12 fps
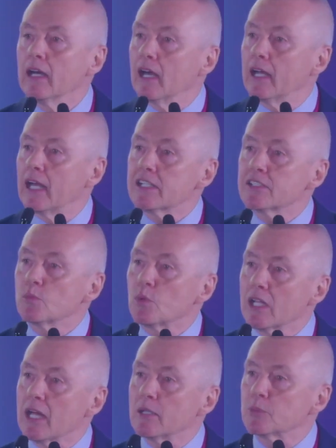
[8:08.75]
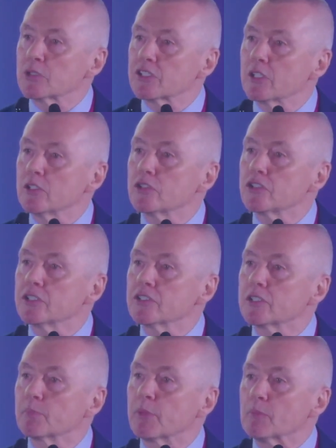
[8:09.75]
IATA will help with
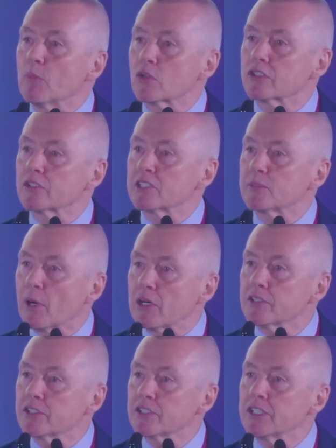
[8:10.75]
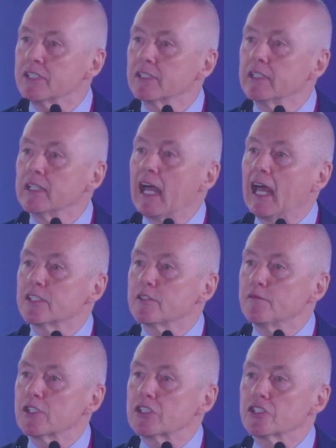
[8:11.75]
solutions to bring more transparency and
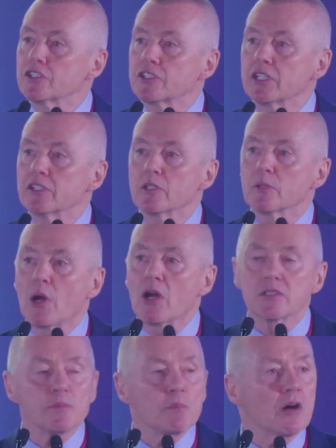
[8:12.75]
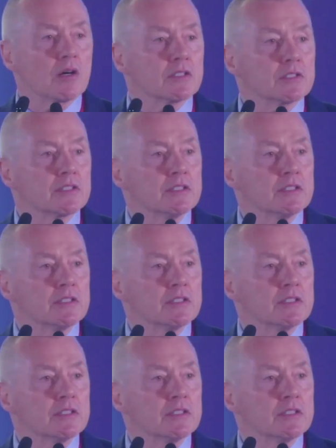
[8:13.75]
efficiency to the parts market.